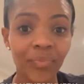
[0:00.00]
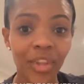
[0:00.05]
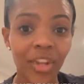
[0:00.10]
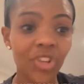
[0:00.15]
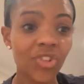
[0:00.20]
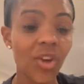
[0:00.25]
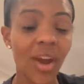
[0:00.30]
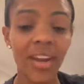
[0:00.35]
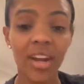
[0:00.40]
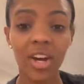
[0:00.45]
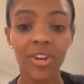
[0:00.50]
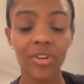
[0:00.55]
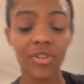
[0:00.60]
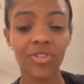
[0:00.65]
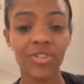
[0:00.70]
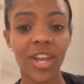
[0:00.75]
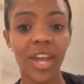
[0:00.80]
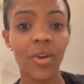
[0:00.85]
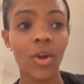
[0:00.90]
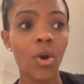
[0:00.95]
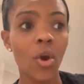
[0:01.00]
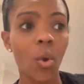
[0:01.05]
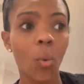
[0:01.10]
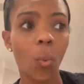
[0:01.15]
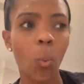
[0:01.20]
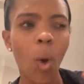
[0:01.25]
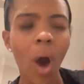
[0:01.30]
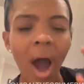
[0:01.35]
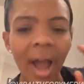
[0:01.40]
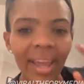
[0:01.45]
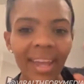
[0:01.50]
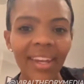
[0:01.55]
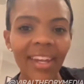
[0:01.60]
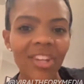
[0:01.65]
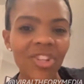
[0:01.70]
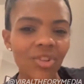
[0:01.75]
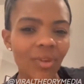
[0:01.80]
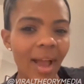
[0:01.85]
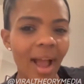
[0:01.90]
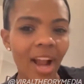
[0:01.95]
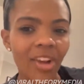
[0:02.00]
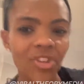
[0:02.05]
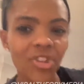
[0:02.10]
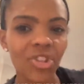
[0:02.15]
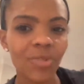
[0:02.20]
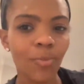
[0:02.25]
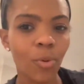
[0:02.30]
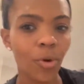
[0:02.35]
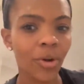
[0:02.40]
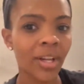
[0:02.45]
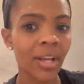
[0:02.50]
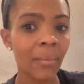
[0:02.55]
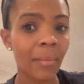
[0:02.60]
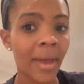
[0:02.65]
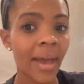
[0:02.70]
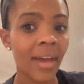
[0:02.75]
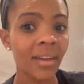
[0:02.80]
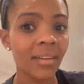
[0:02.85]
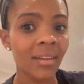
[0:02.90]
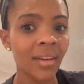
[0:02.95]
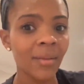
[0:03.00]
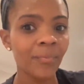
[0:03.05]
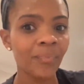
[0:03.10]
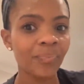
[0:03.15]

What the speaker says: and to try to understand why it is you're actually supporting a man